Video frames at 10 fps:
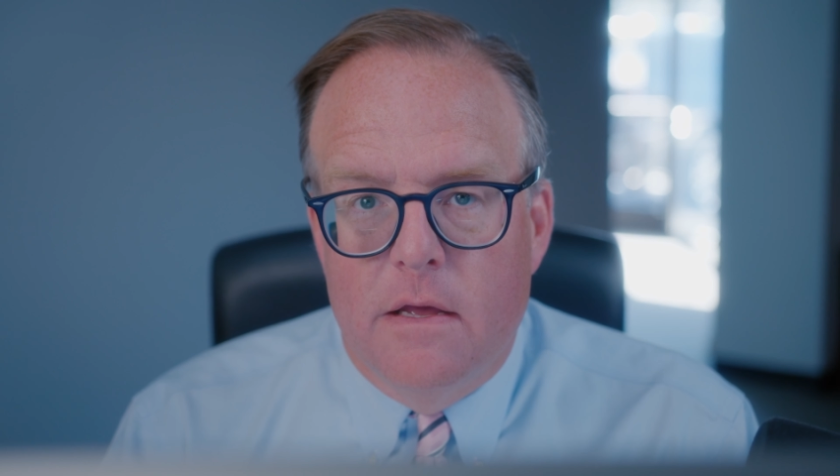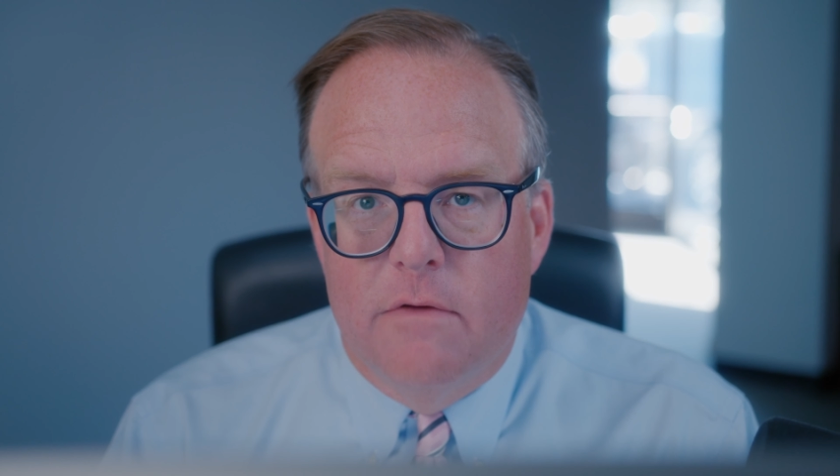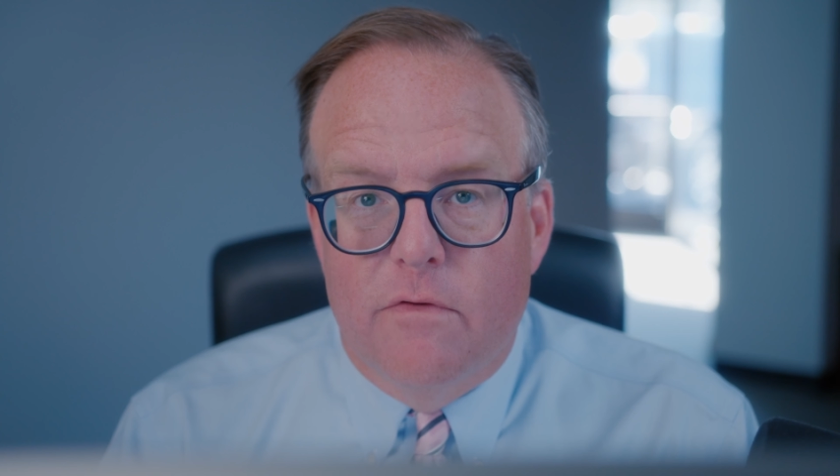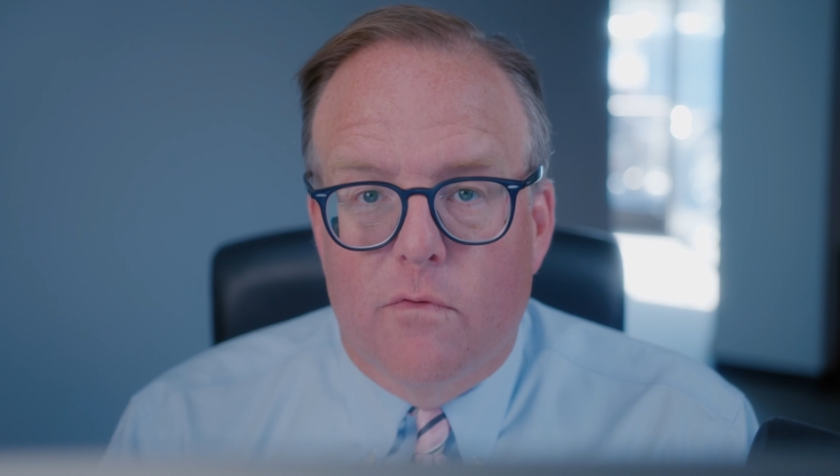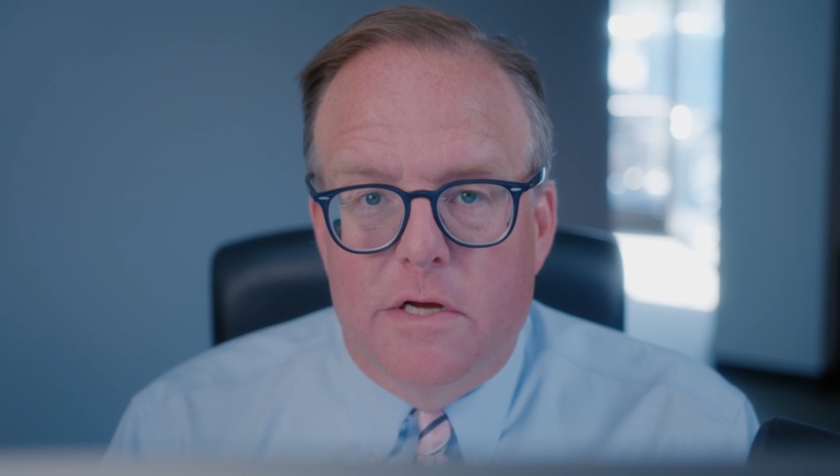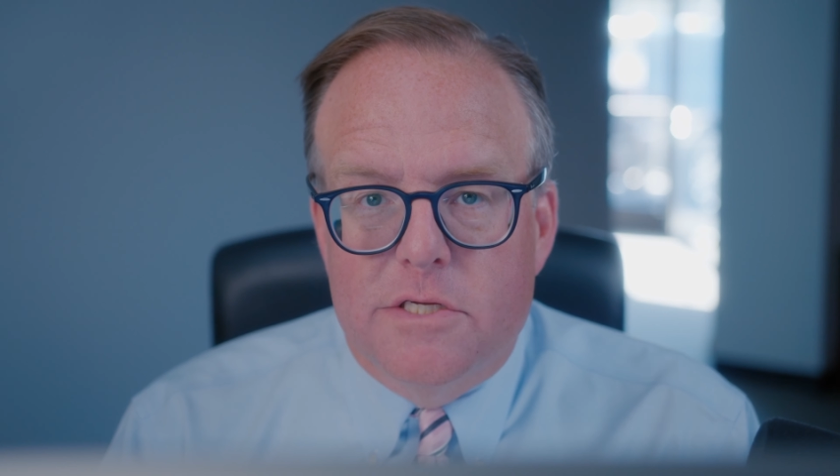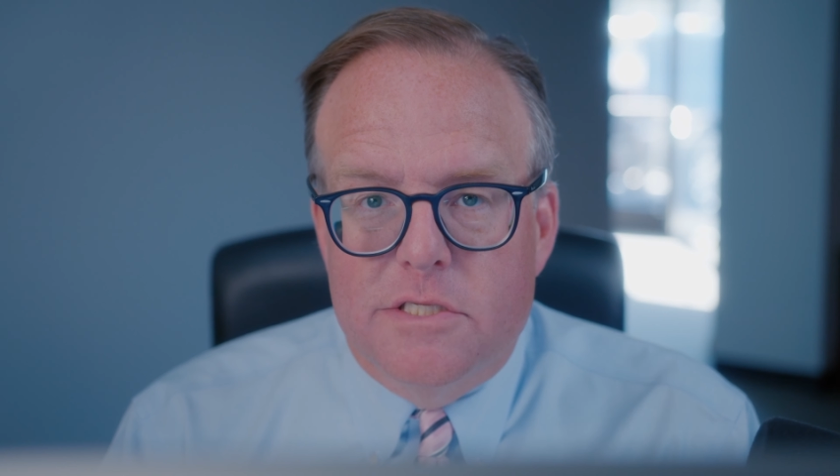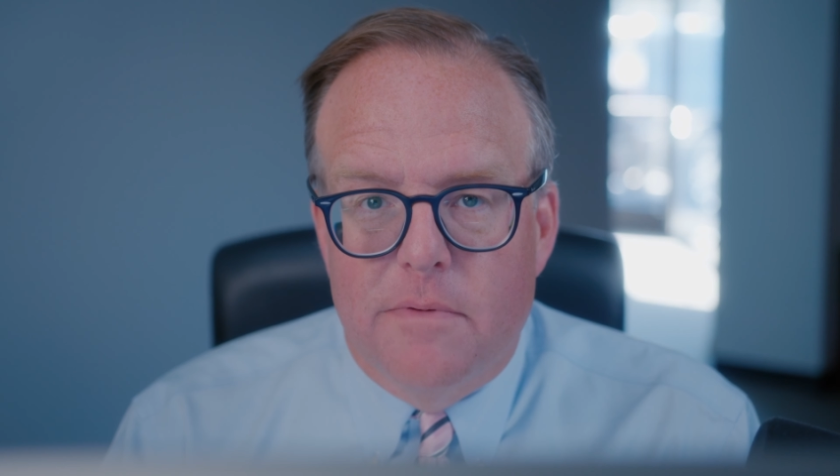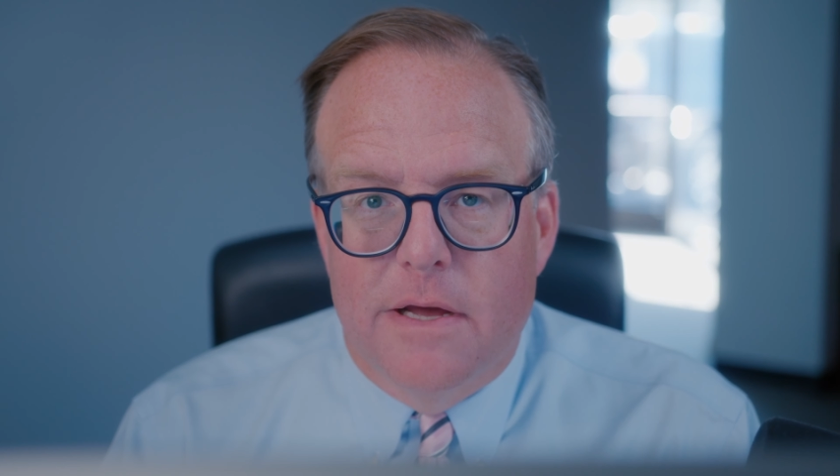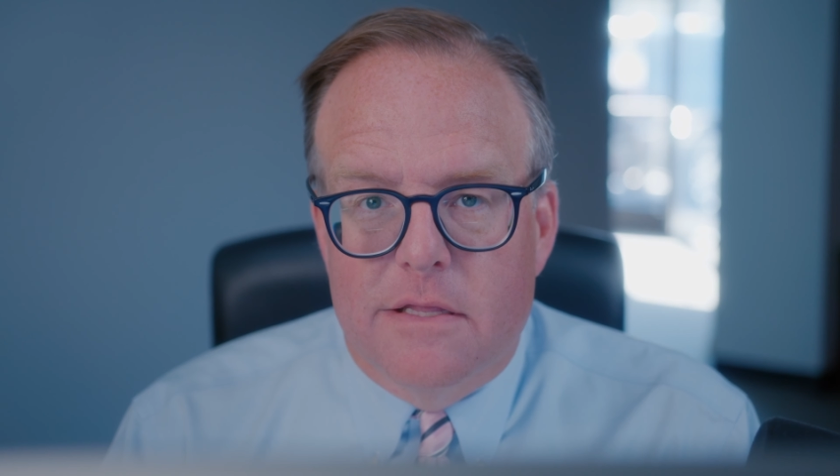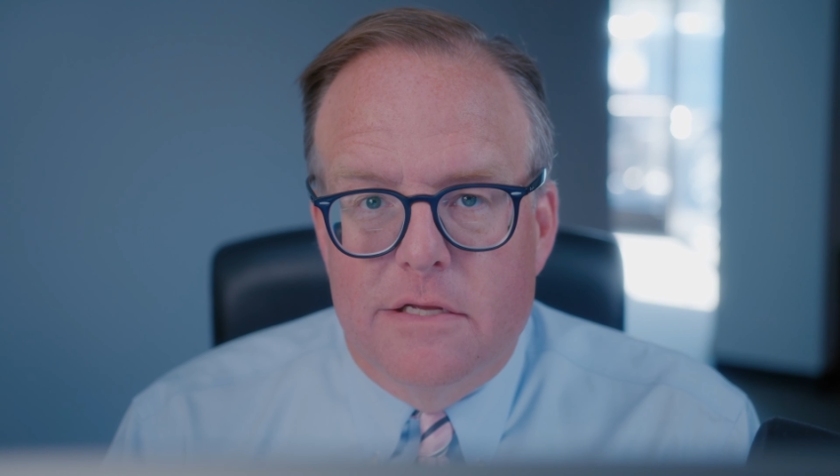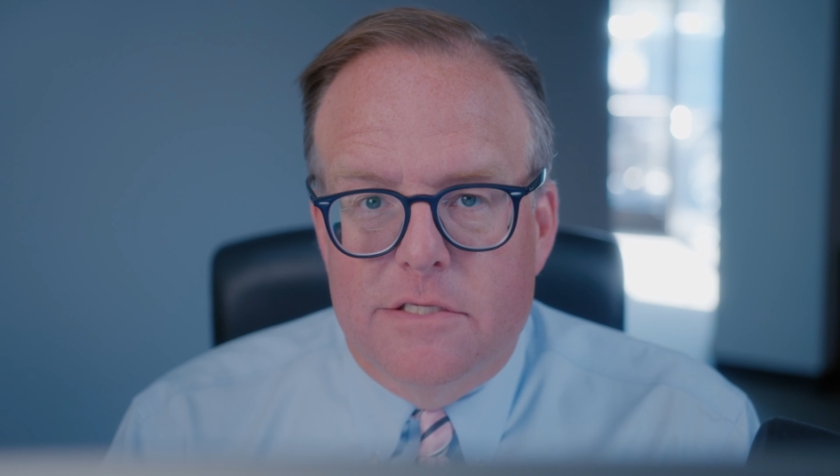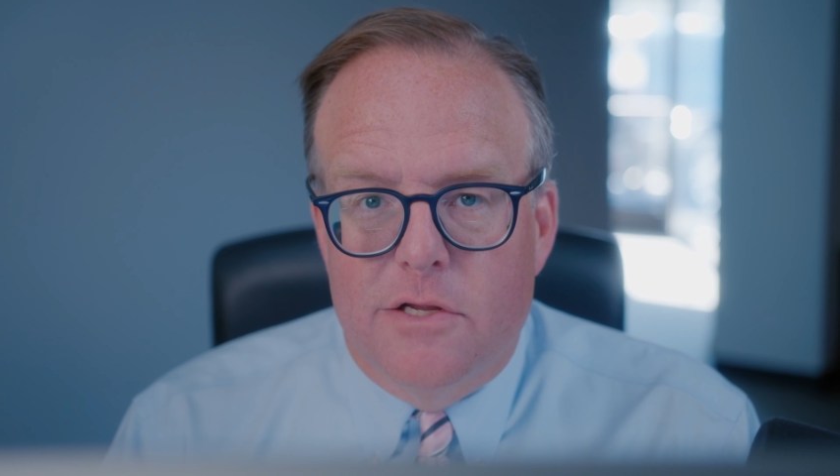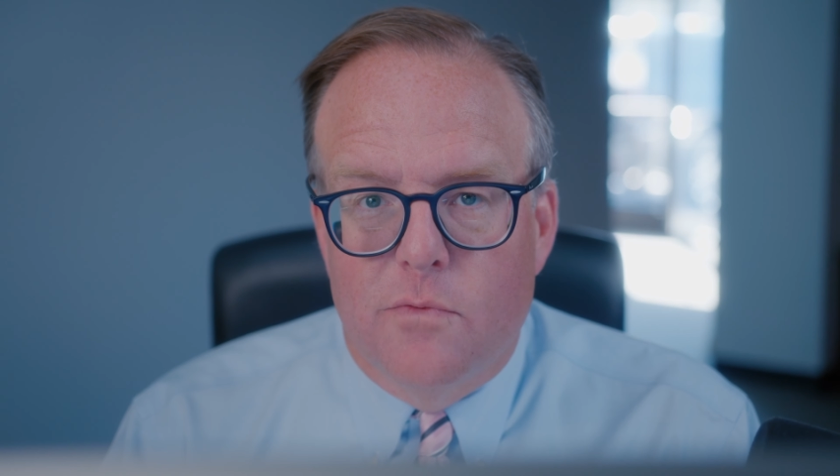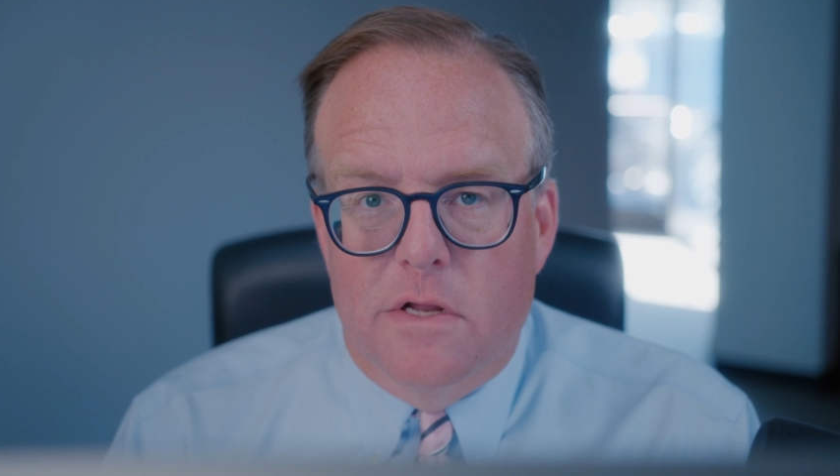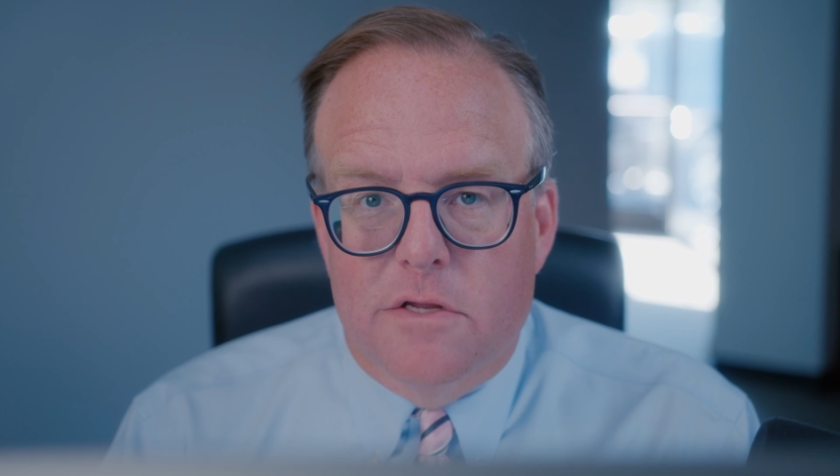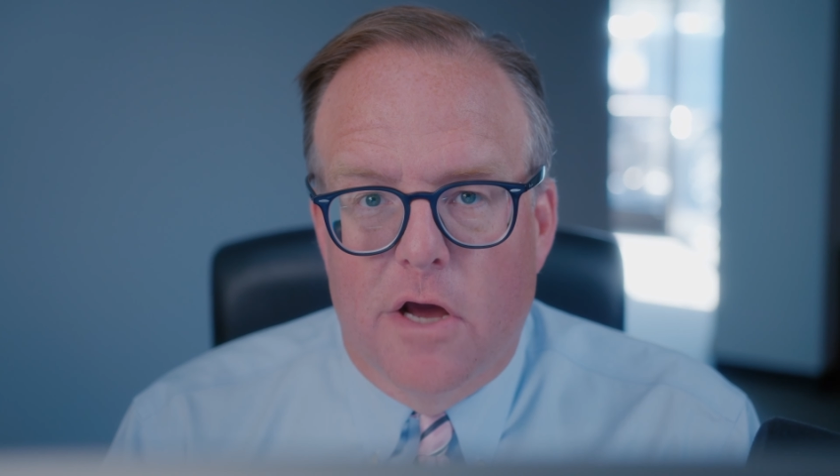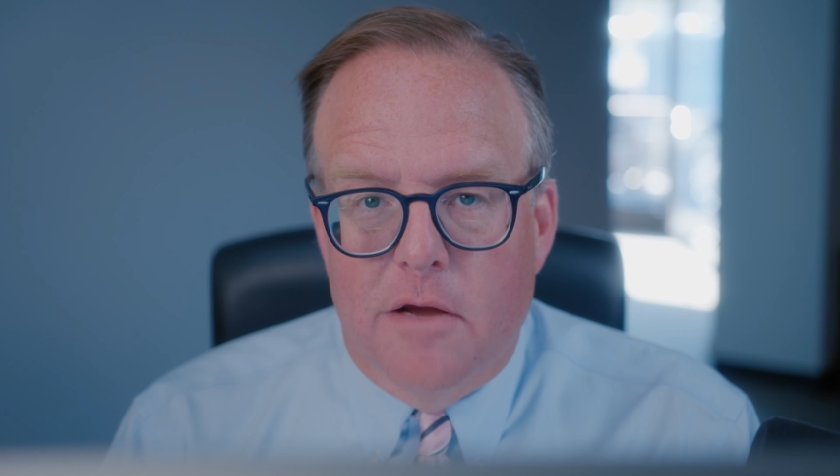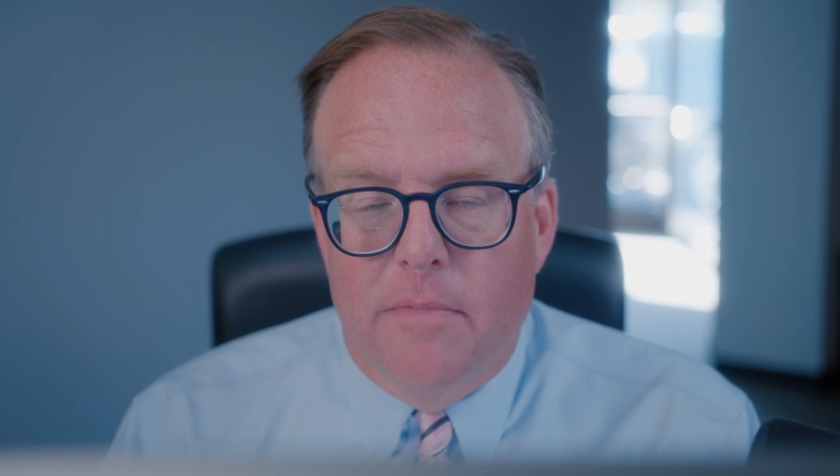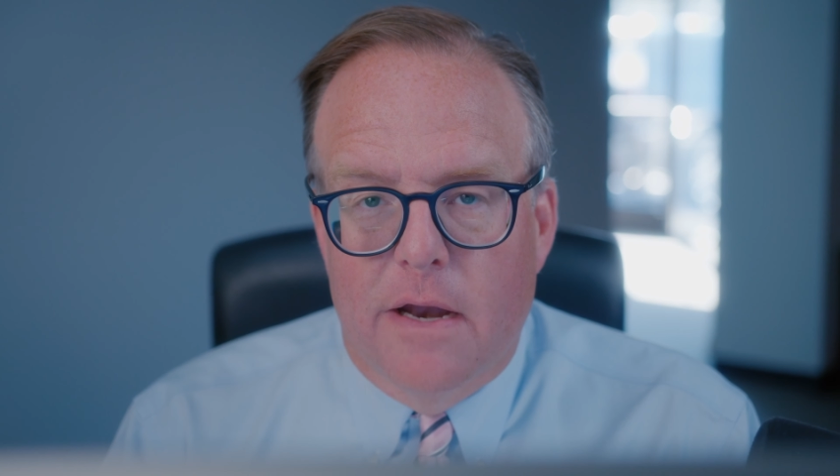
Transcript: If you have questions about this and you want to talk about